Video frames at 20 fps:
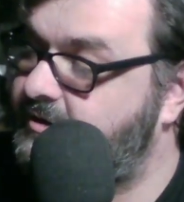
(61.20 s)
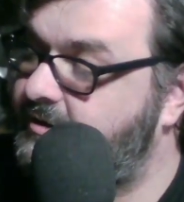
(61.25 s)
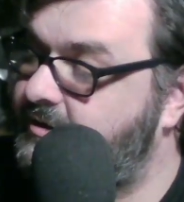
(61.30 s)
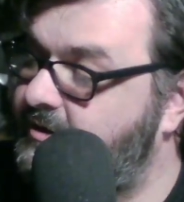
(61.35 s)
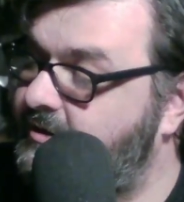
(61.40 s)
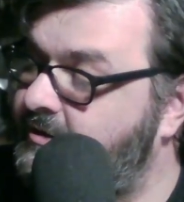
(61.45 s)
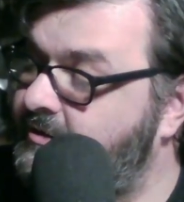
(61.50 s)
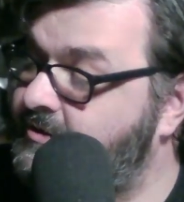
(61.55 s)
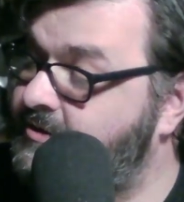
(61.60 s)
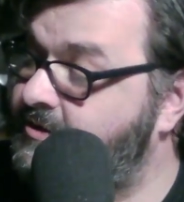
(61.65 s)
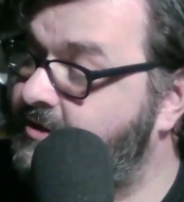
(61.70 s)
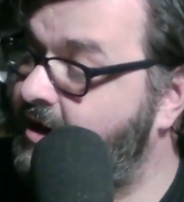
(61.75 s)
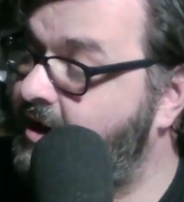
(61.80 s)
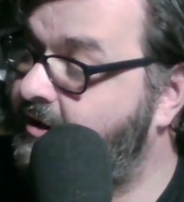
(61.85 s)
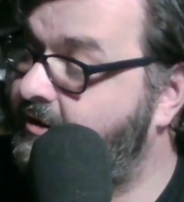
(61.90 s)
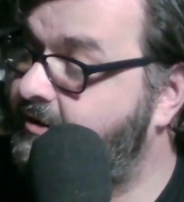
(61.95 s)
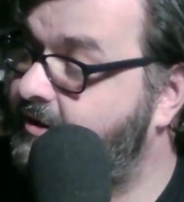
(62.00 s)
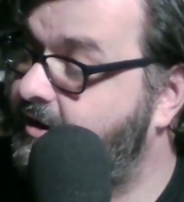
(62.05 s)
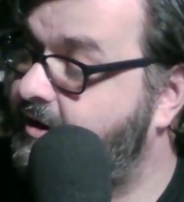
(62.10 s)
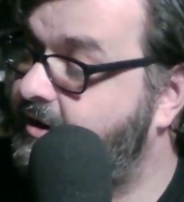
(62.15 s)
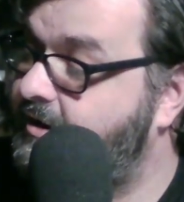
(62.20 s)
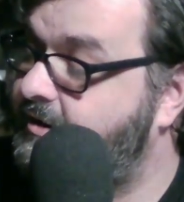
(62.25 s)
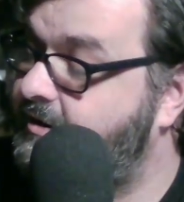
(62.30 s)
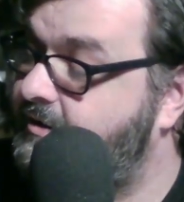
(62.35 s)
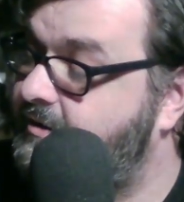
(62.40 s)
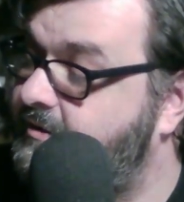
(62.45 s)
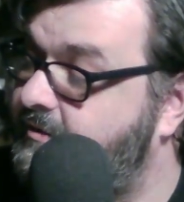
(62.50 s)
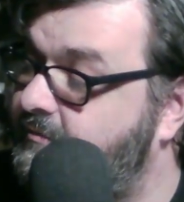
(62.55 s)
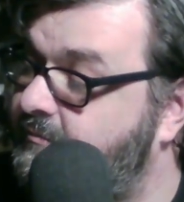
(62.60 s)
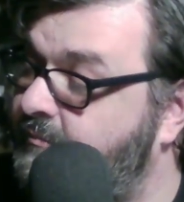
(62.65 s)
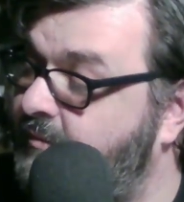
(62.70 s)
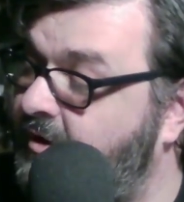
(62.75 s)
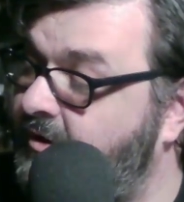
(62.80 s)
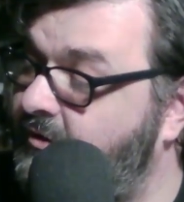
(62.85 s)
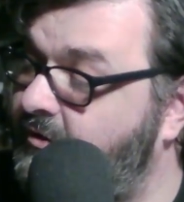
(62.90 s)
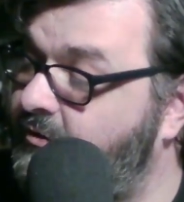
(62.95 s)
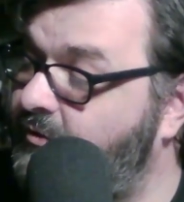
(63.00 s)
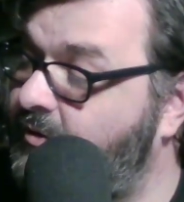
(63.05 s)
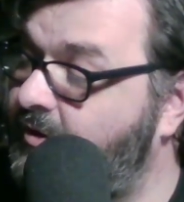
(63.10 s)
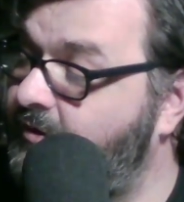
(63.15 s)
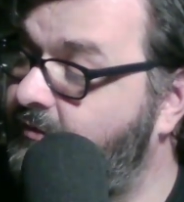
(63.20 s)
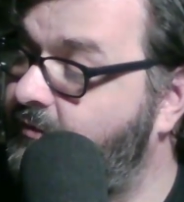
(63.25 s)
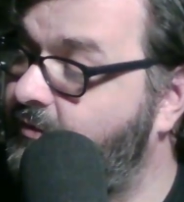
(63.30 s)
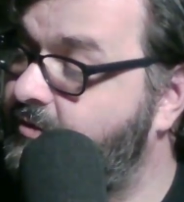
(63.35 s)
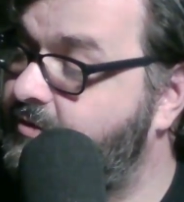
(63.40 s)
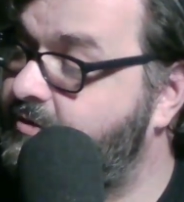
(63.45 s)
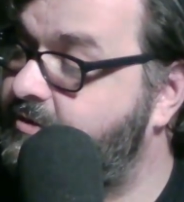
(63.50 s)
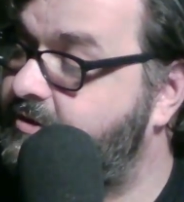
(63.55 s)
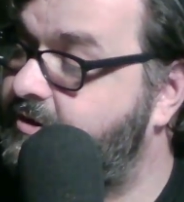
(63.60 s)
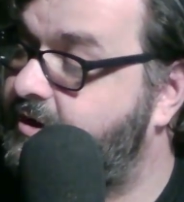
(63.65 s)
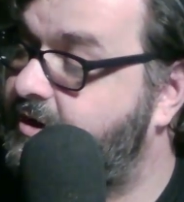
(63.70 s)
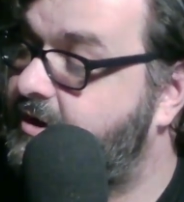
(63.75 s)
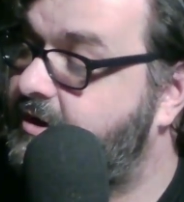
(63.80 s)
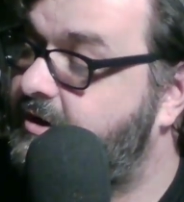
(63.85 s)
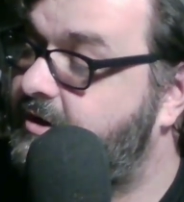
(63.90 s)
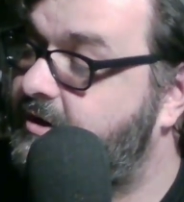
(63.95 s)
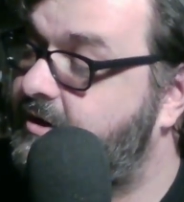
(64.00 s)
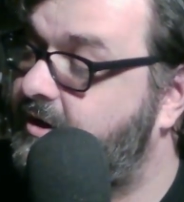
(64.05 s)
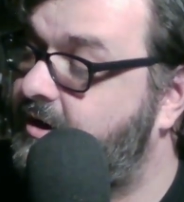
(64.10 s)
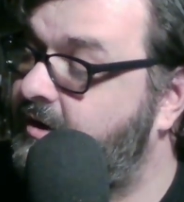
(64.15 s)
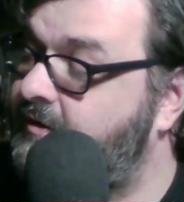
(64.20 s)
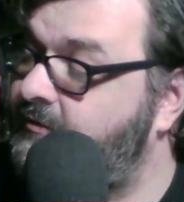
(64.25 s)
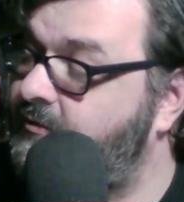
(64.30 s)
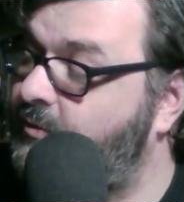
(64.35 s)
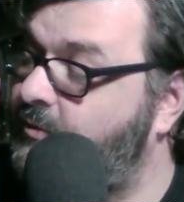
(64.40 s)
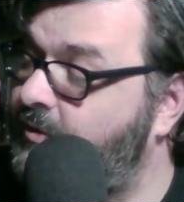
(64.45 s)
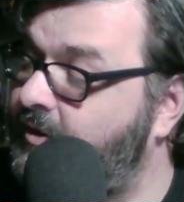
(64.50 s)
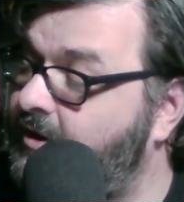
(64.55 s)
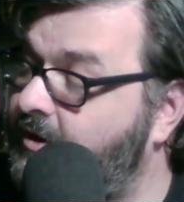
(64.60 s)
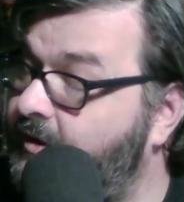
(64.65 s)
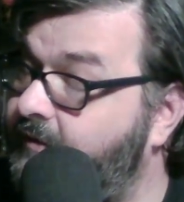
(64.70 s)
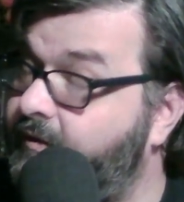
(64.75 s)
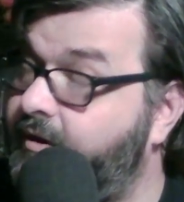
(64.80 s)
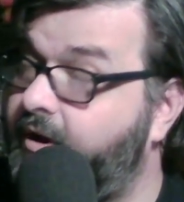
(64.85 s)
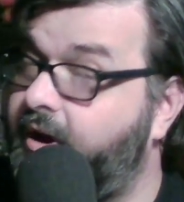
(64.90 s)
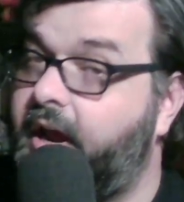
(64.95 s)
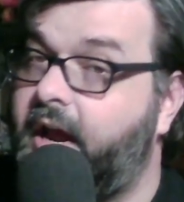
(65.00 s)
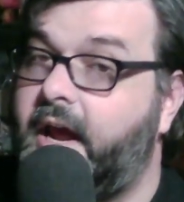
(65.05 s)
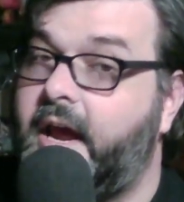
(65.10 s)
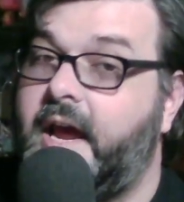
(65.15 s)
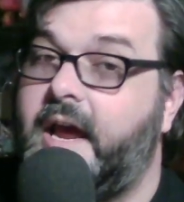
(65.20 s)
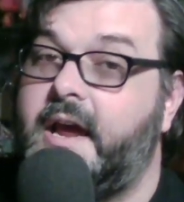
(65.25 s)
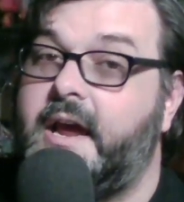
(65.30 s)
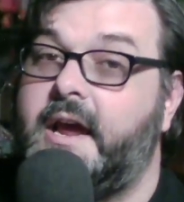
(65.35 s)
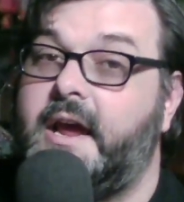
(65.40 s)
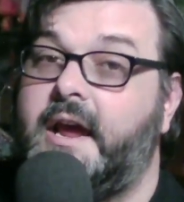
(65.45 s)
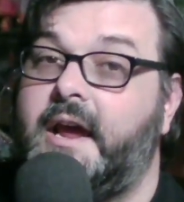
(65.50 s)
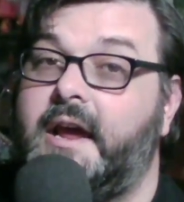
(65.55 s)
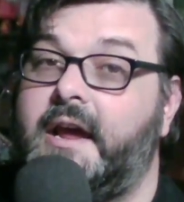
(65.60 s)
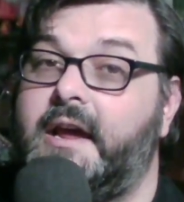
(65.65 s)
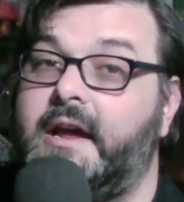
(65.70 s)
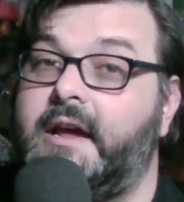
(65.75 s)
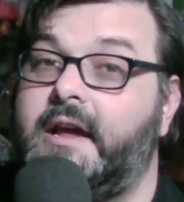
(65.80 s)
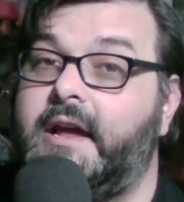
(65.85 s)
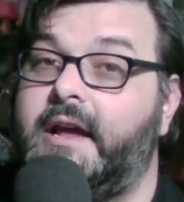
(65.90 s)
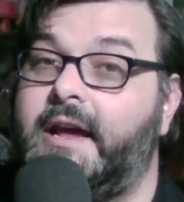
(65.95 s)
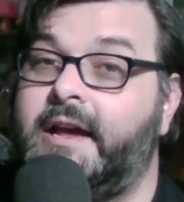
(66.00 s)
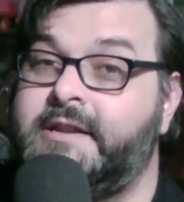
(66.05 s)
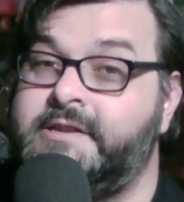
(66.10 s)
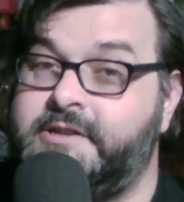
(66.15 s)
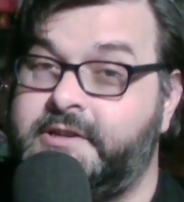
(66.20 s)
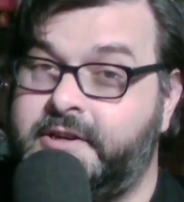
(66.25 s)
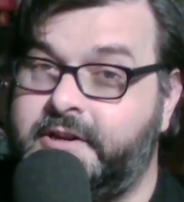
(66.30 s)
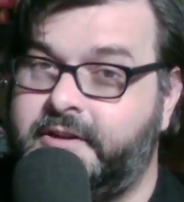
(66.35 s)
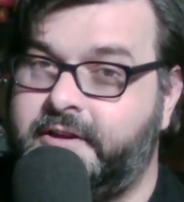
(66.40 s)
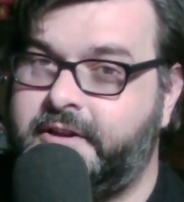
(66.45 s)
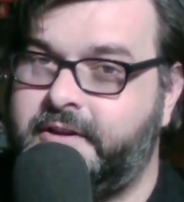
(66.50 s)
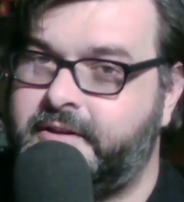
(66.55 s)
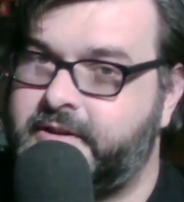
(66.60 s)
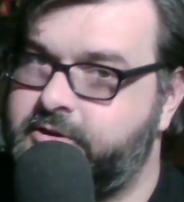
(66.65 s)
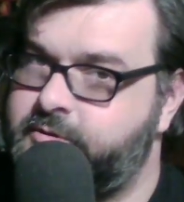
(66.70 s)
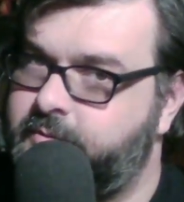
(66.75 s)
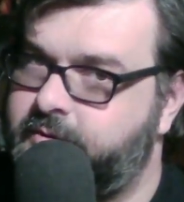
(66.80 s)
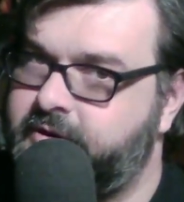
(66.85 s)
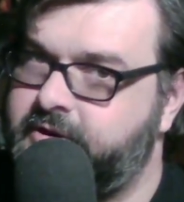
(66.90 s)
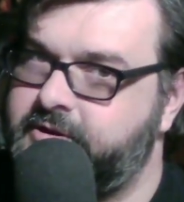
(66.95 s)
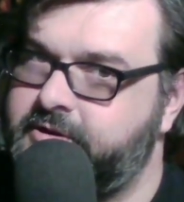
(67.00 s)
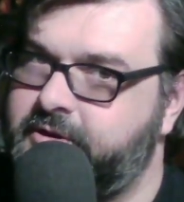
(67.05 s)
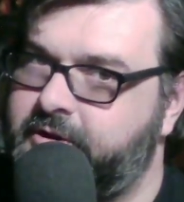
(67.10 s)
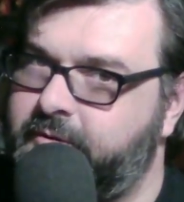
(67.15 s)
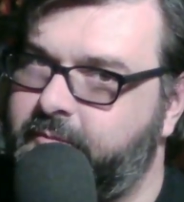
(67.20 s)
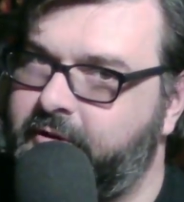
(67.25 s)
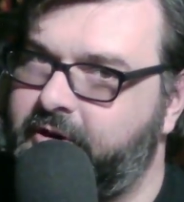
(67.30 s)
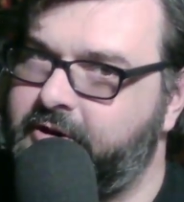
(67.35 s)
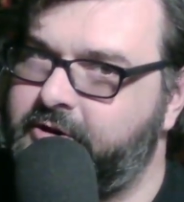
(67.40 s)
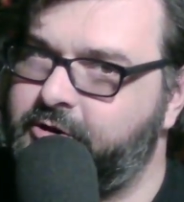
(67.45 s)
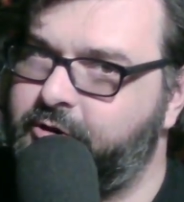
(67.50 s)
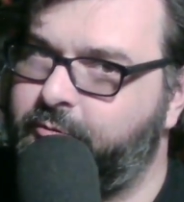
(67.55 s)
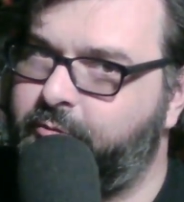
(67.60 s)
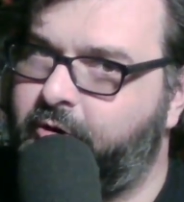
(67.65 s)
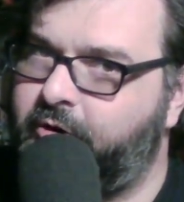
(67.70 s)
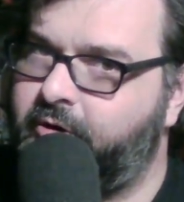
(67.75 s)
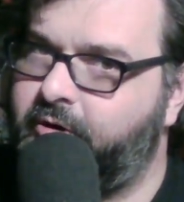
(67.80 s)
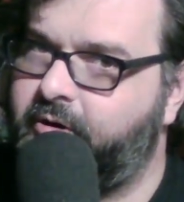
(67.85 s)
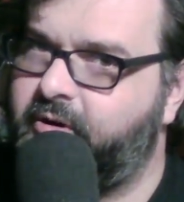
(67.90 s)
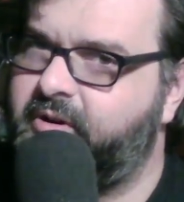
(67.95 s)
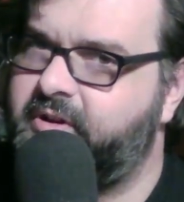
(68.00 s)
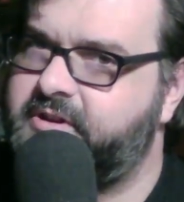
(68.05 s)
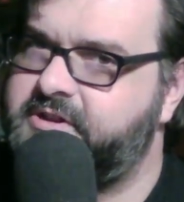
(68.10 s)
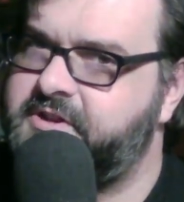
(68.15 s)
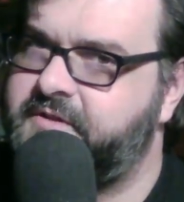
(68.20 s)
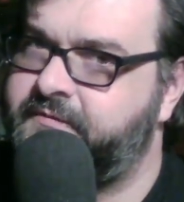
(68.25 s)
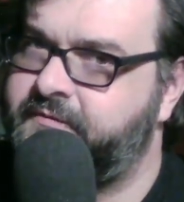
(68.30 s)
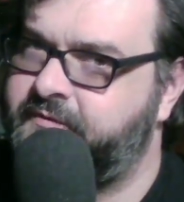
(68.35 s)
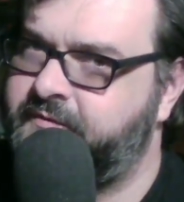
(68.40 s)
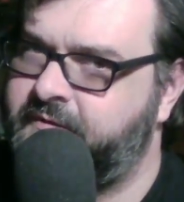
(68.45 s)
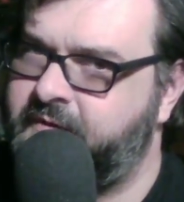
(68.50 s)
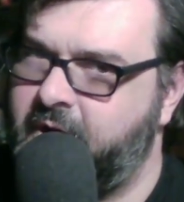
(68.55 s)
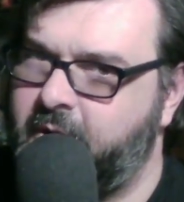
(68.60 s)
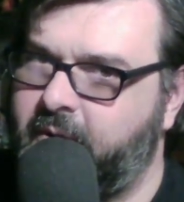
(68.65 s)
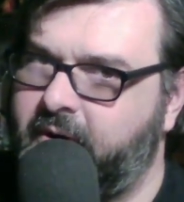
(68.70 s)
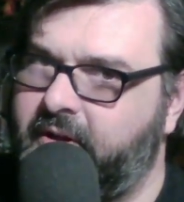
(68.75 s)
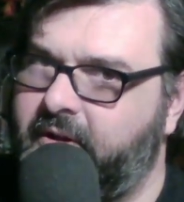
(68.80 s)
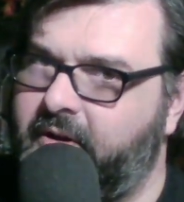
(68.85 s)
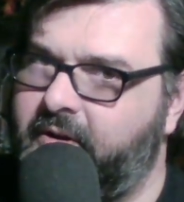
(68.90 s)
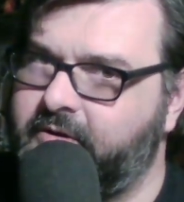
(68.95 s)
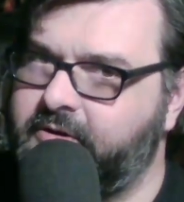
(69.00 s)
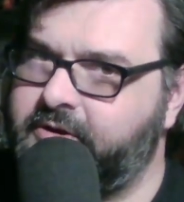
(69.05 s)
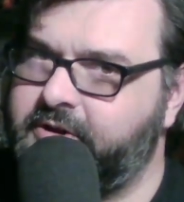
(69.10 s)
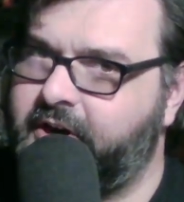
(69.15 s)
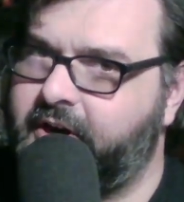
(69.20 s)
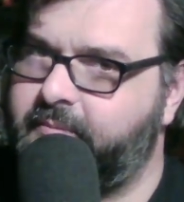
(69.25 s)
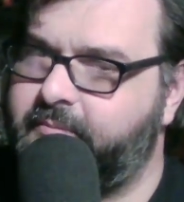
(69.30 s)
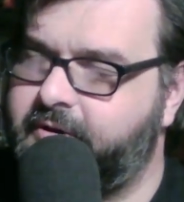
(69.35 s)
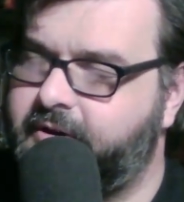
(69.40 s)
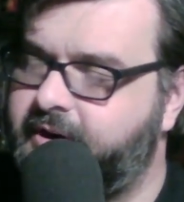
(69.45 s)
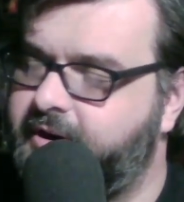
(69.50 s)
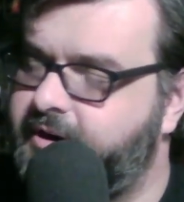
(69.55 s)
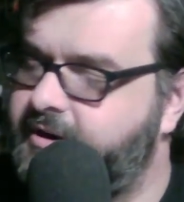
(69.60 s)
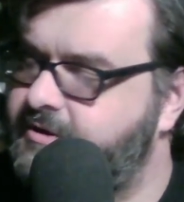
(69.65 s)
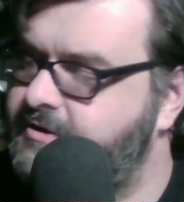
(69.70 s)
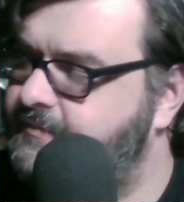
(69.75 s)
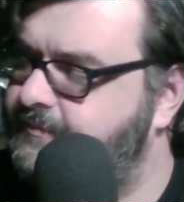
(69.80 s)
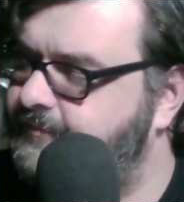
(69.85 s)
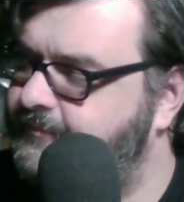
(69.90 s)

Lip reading: on Saturday, May the 21st of 2011. Incidentally, this one is going to be a two-parter. It's a very long chapter, guys.